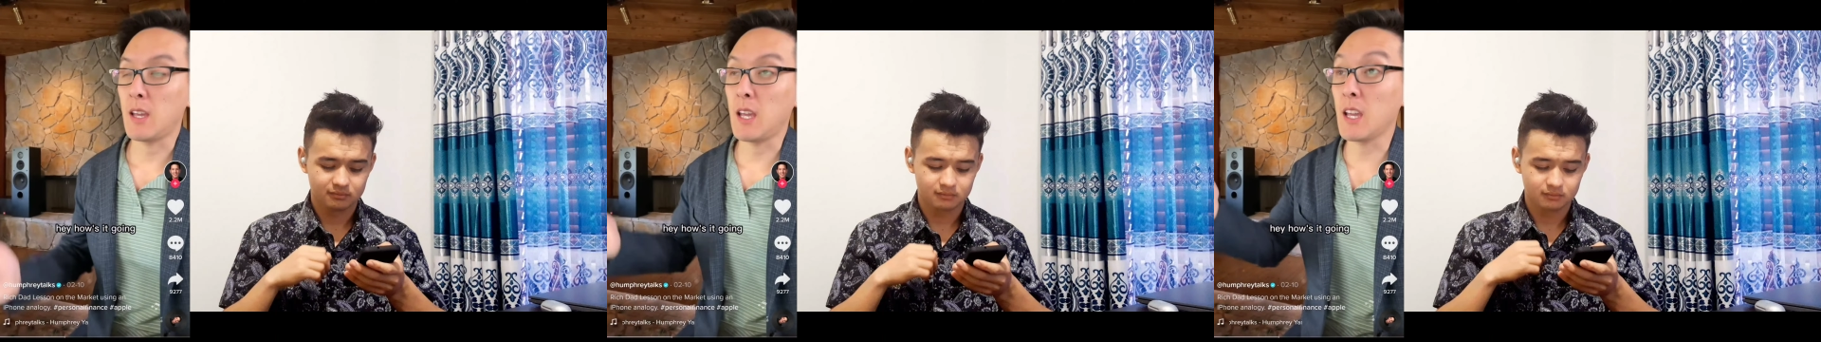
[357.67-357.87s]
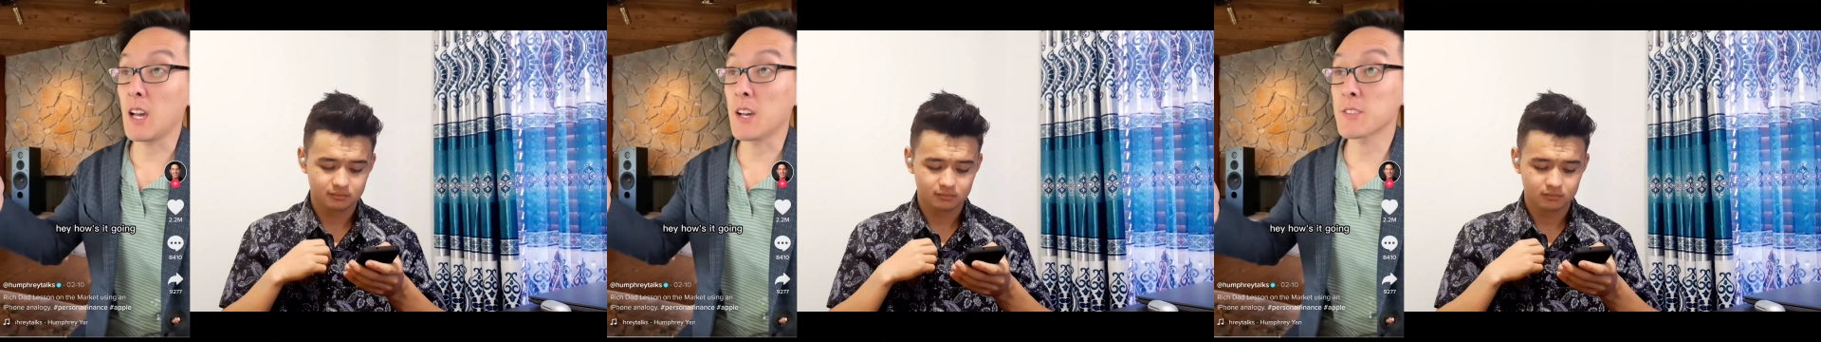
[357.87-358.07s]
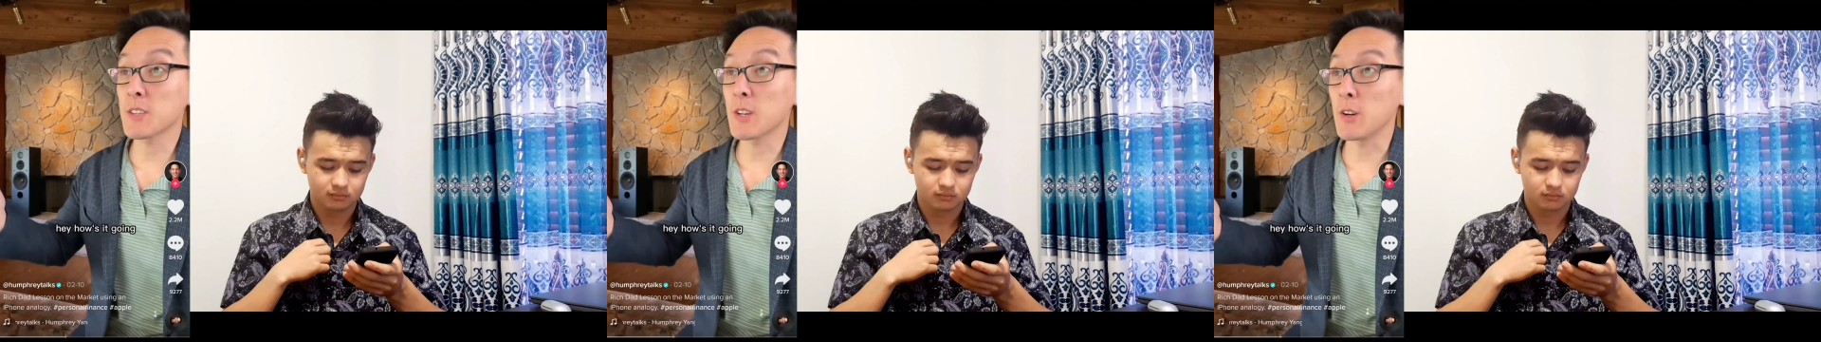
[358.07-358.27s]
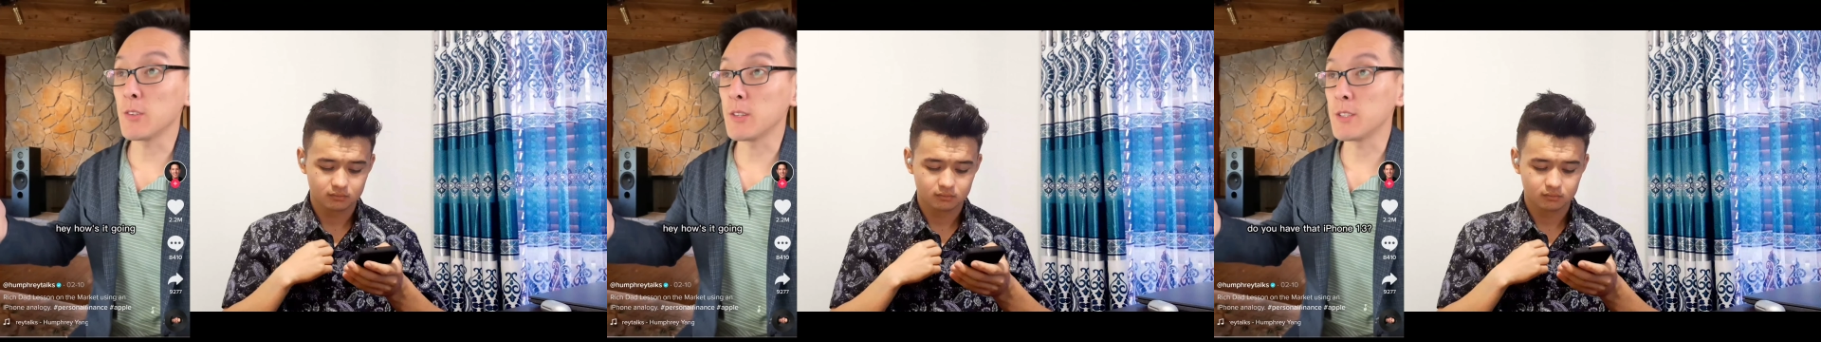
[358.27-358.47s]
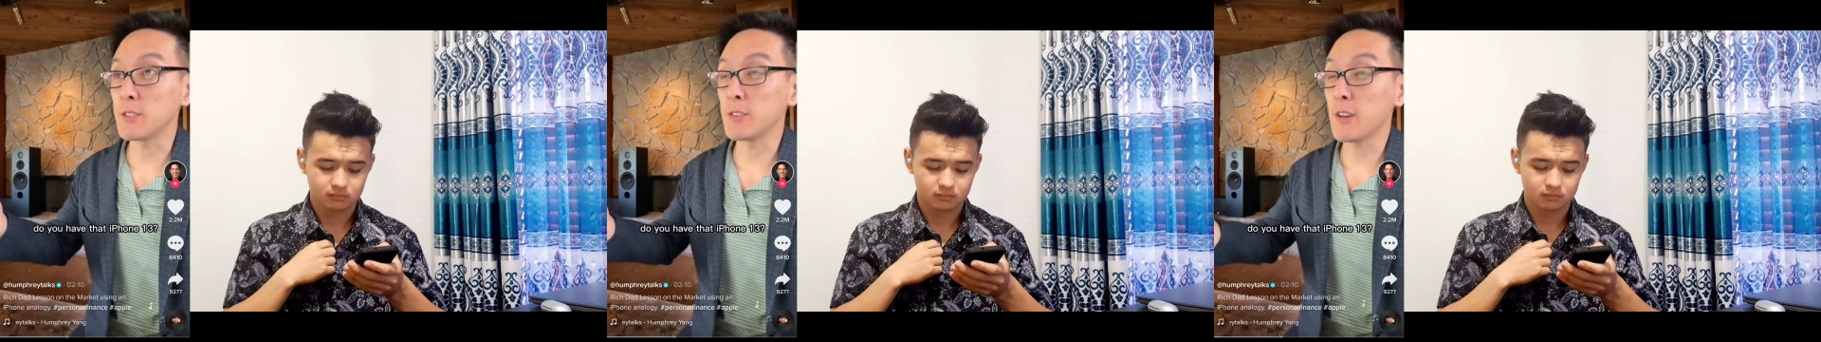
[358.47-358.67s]
Speaker 1: it going? Do
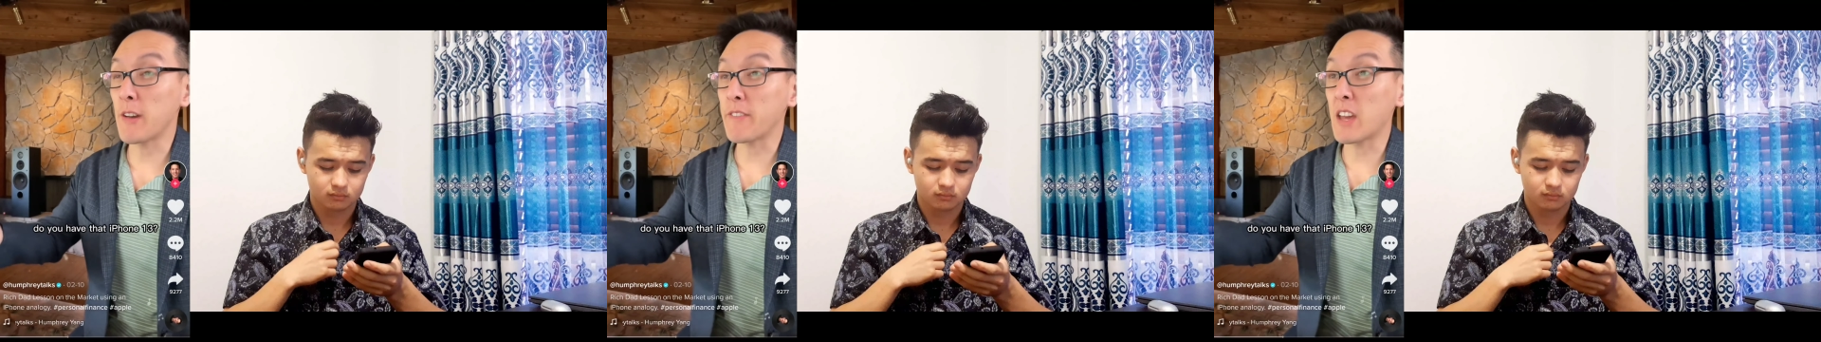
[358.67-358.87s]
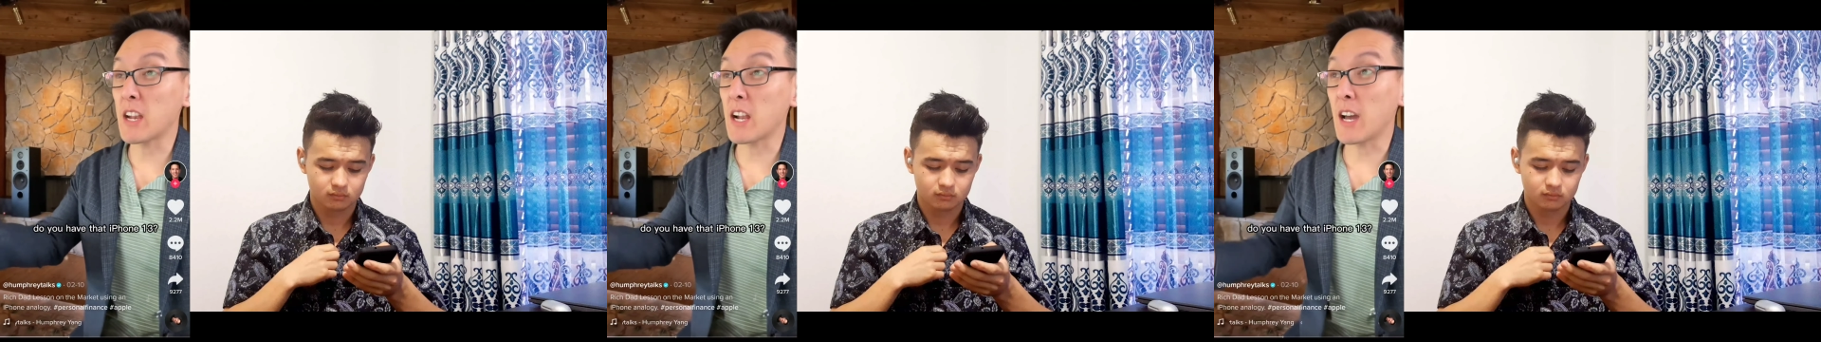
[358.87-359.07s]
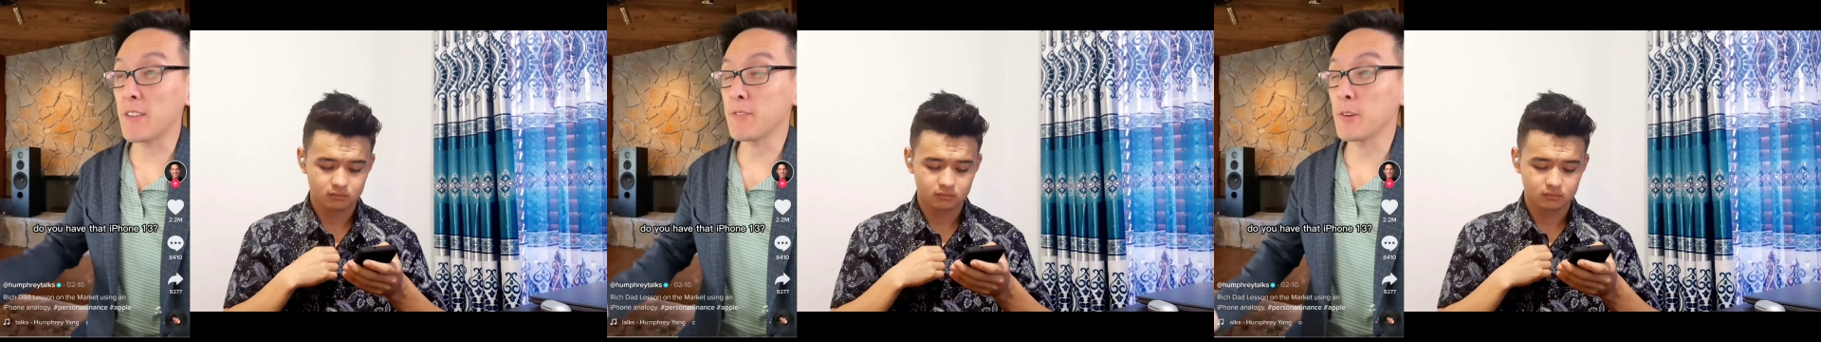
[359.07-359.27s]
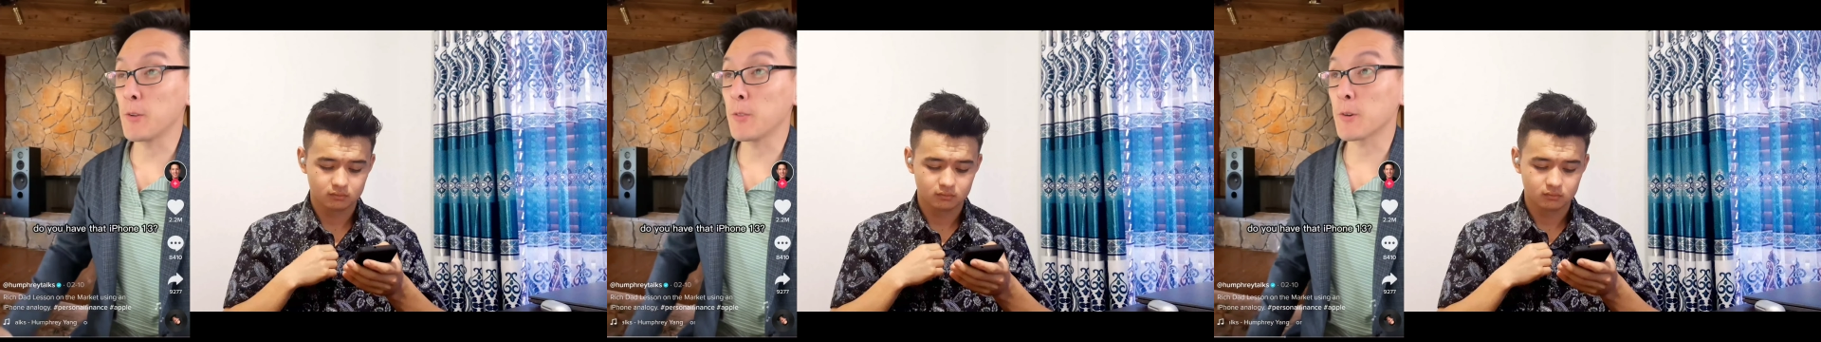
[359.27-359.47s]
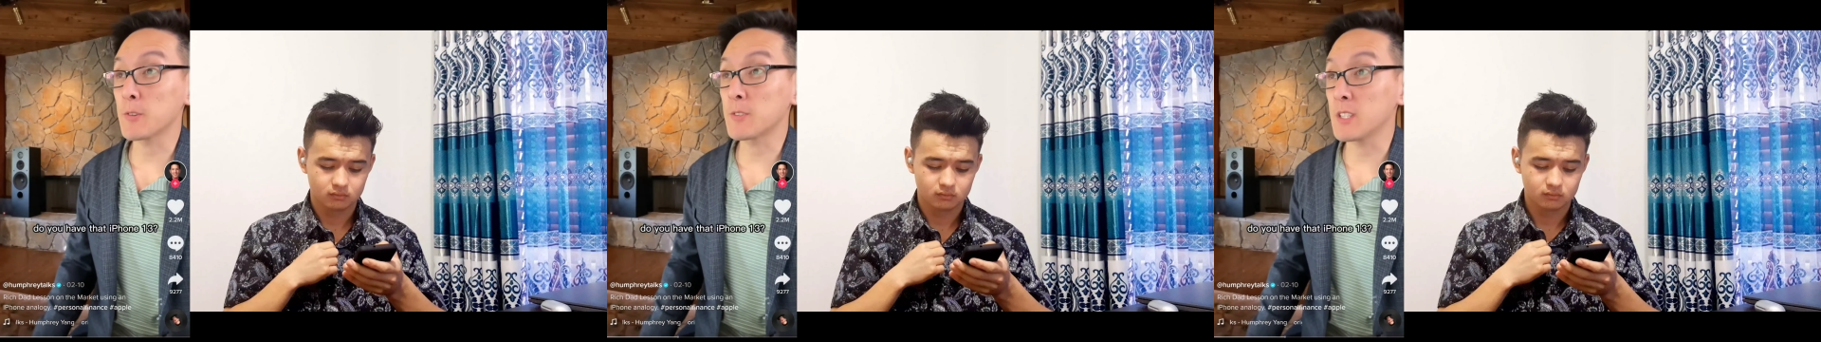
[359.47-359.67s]
you have that iPhone
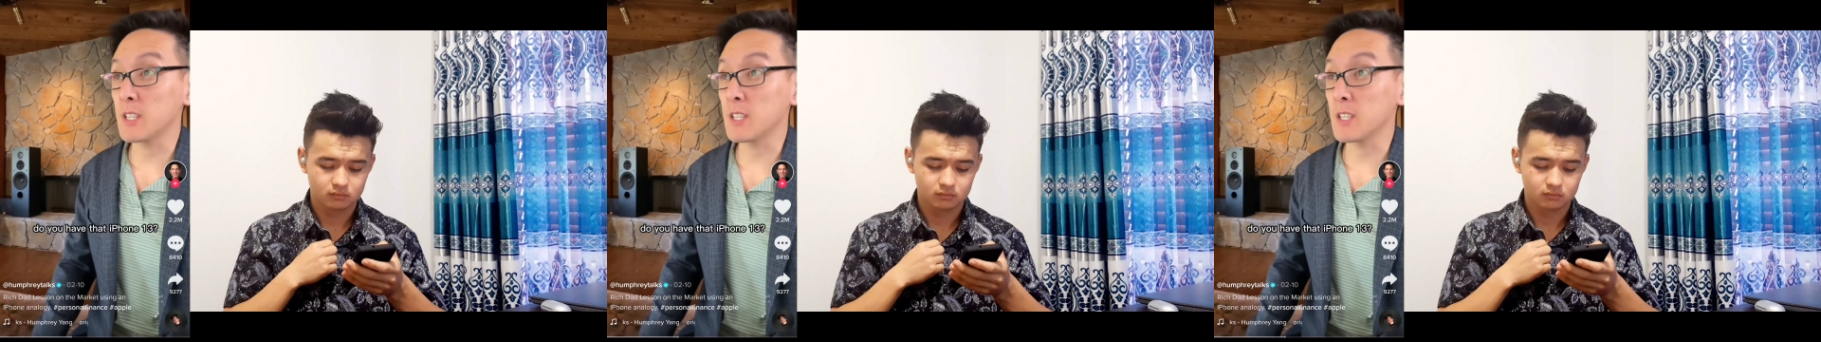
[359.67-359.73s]
13?